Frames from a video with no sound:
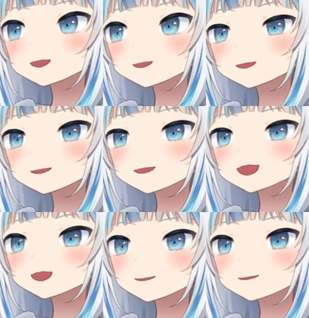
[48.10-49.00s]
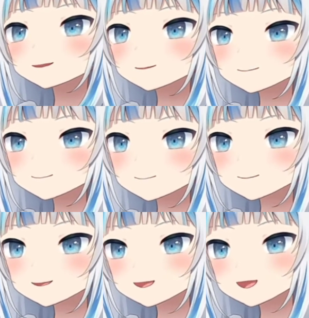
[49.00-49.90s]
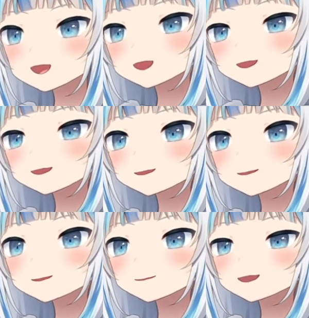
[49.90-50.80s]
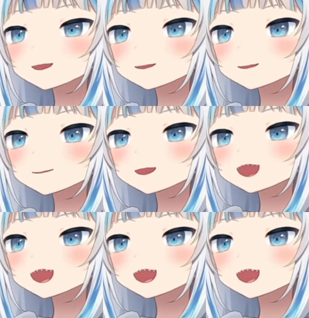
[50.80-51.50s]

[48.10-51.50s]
I love horror games. Oh, is YouTube, is YouTube